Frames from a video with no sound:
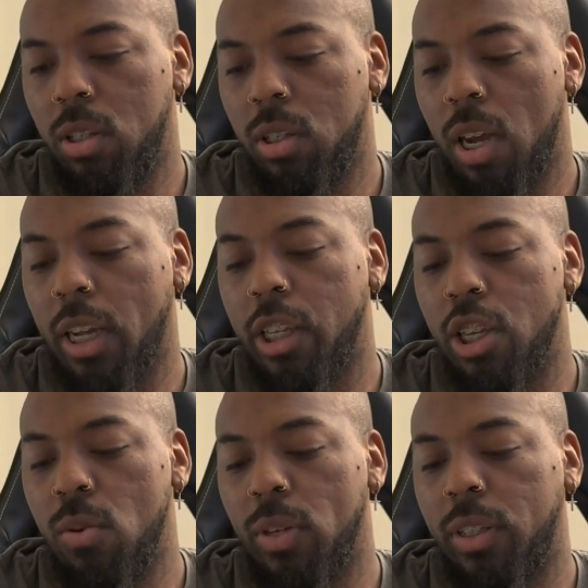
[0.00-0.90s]
I got the
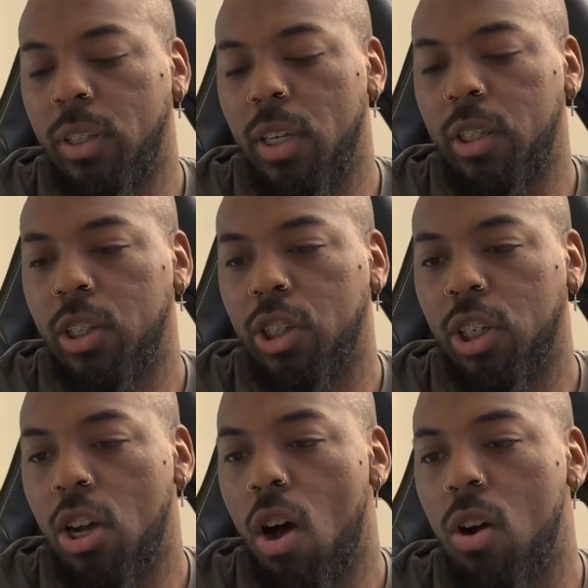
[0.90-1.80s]
UNC to
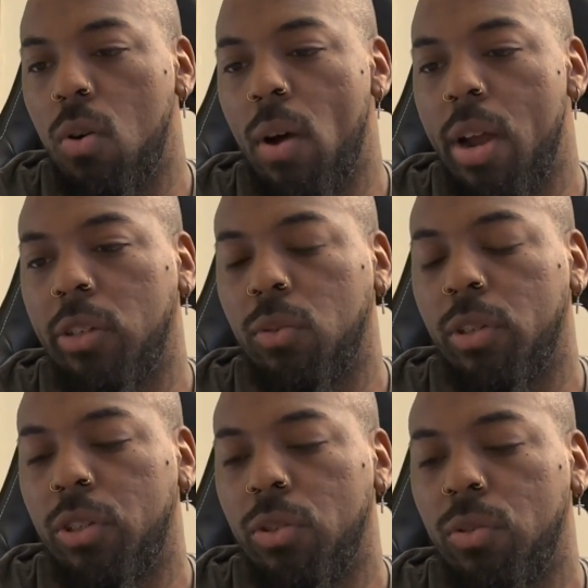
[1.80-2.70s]
Chicago Air Jordan
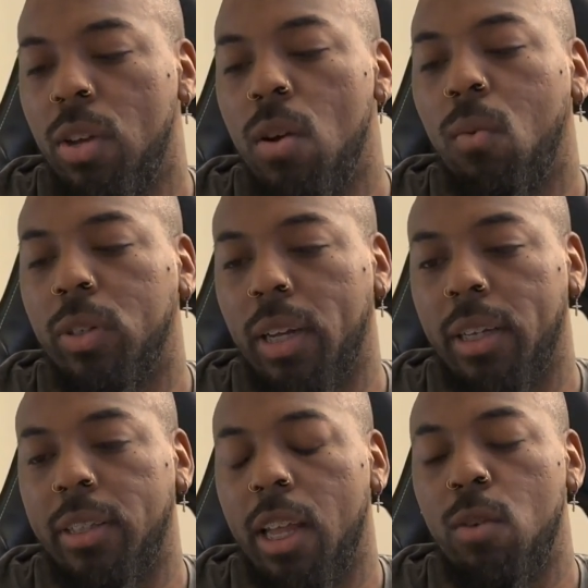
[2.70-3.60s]
2, which, like I
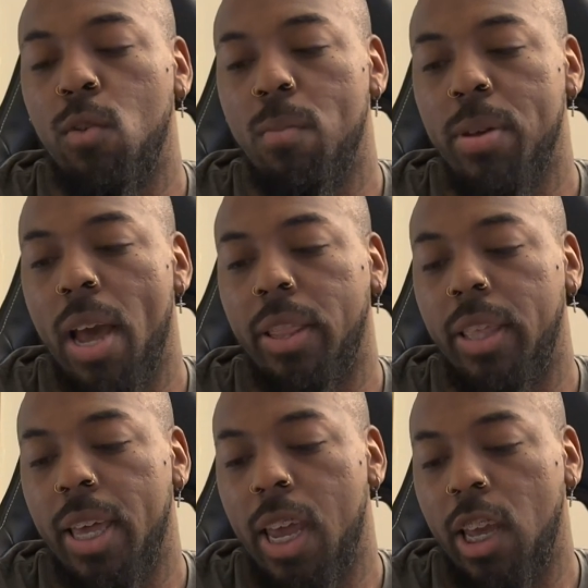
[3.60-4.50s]
said, it will be at
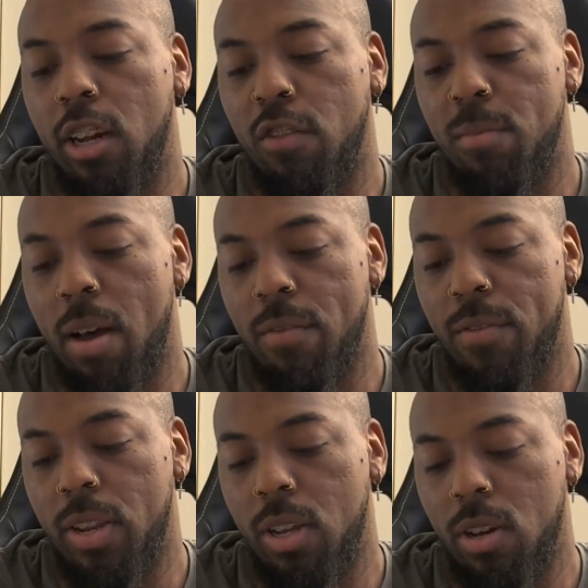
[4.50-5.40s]
the end of my
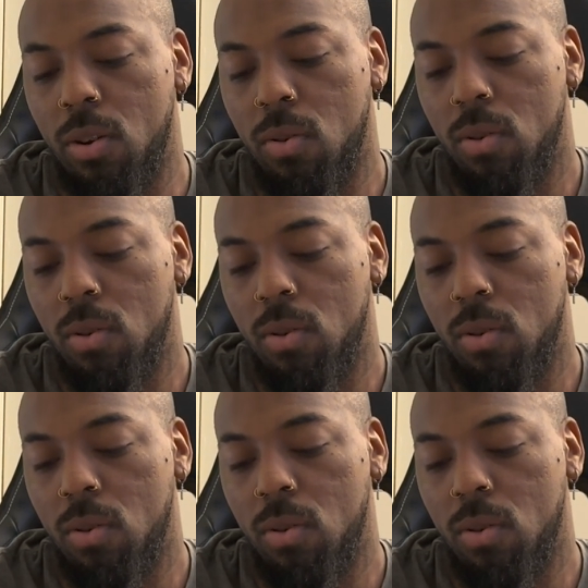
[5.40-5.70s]
video.